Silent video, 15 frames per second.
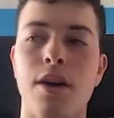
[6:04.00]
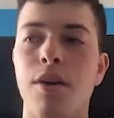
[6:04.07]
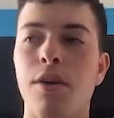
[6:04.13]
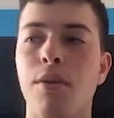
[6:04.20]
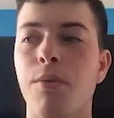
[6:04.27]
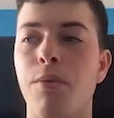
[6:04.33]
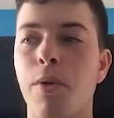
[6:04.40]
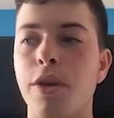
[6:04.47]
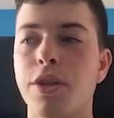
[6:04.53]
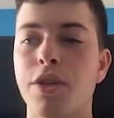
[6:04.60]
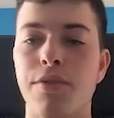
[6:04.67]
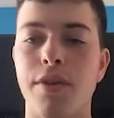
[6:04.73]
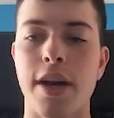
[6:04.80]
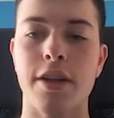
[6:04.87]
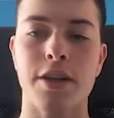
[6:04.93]
once you
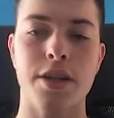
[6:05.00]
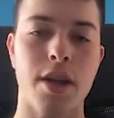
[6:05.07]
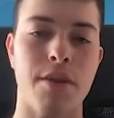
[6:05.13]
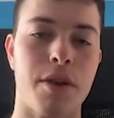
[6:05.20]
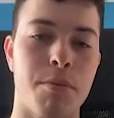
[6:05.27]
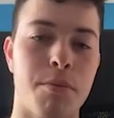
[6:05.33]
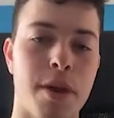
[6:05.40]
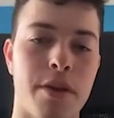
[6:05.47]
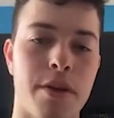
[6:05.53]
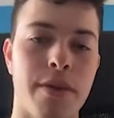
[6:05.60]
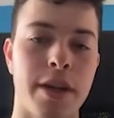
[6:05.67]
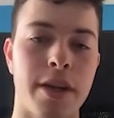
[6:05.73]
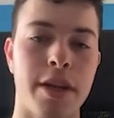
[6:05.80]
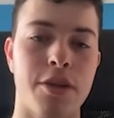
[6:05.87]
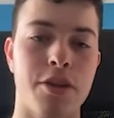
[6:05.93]
find yourself in a better
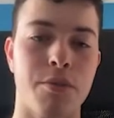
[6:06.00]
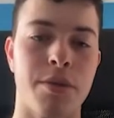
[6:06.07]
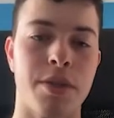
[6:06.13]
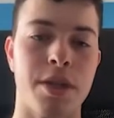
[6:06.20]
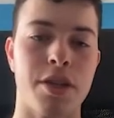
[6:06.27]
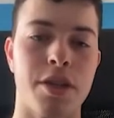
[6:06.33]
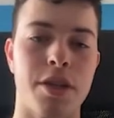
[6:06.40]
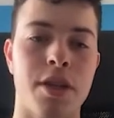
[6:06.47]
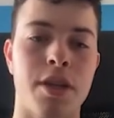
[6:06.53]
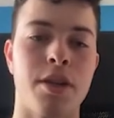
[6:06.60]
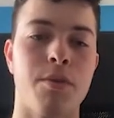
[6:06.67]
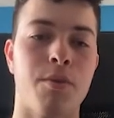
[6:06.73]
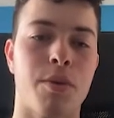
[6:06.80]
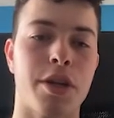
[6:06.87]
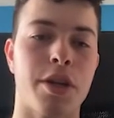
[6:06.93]
financial position,
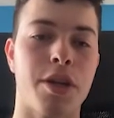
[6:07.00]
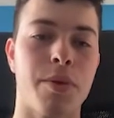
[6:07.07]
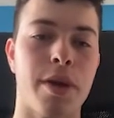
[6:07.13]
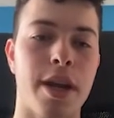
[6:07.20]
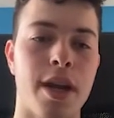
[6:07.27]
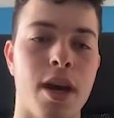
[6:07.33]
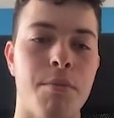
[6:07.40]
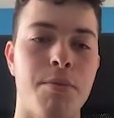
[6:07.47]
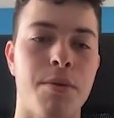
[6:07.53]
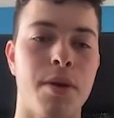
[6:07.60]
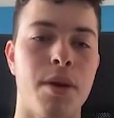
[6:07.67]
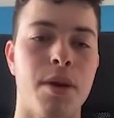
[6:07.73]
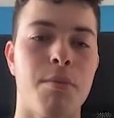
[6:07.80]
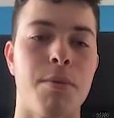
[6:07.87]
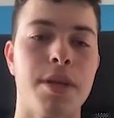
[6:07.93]
work your way up.
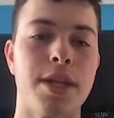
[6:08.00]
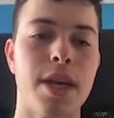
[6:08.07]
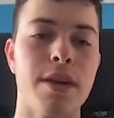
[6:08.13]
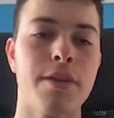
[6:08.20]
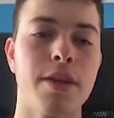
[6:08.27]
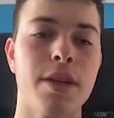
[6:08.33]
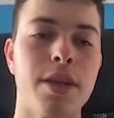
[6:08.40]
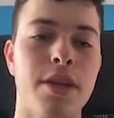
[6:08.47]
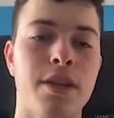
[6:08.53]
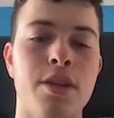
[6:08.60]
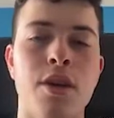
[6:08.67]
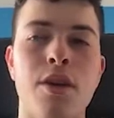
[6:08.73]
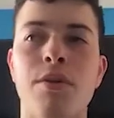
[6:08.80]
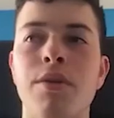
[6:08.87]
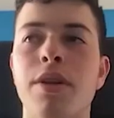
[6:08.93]
But definitely
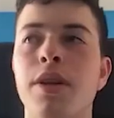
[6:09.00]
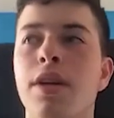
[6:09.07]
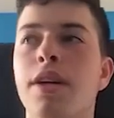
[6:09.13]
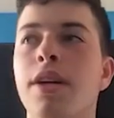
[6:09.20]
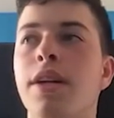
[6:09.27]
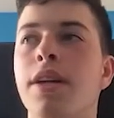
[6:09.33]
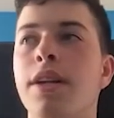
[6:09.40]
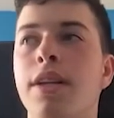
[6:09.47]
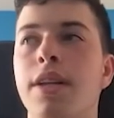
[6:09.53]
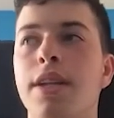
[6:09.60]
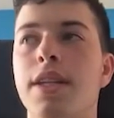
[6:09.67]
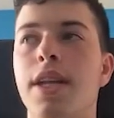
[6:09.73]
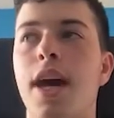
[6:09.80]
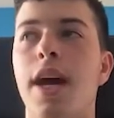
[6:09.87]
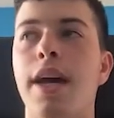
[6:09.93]
don't
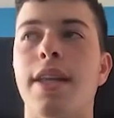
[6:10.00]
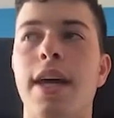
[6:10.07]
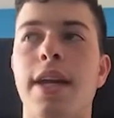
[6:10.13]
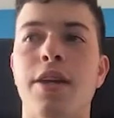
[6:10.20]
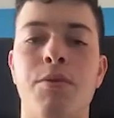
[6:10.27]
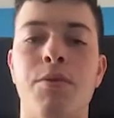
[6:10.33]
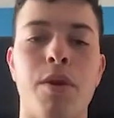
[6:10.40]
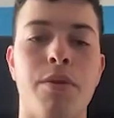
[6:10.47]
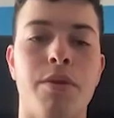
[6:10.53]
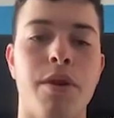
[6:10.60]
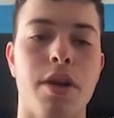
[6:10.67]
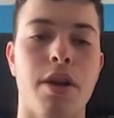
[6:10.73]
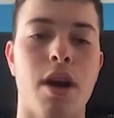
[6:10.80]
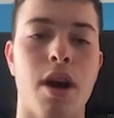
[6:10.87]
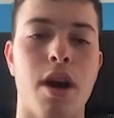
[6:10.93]
decide that you won't go to
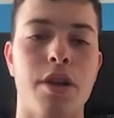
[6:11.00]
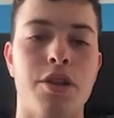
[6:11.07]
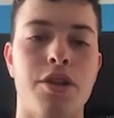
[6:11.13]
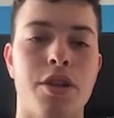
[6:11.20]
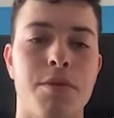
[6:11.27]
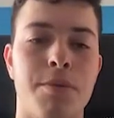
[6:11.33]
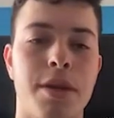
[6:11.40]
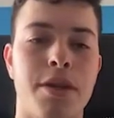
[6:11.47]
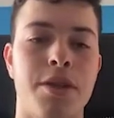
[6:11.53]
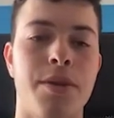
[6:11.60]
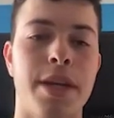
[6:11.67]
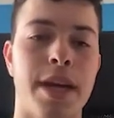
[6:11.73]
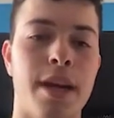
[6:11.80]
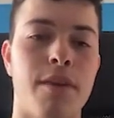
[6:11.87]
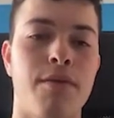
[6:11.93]
college just because you
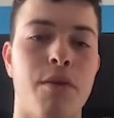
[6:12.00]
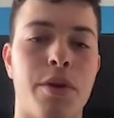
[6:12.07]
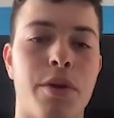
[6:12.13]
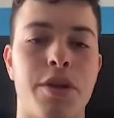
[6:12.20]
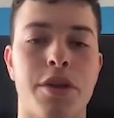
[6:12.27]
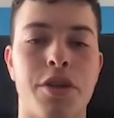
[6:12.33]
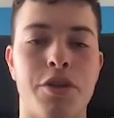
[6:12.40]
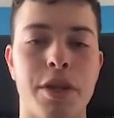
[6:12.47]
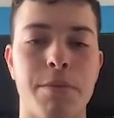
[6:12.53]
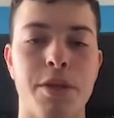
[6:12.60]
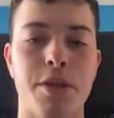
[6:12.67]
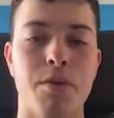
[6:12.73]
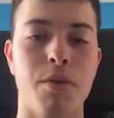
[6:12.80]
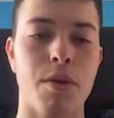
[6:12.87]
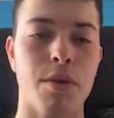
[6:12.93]
can't afford your dream
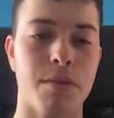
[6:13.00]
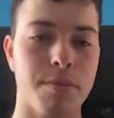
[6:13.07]
school.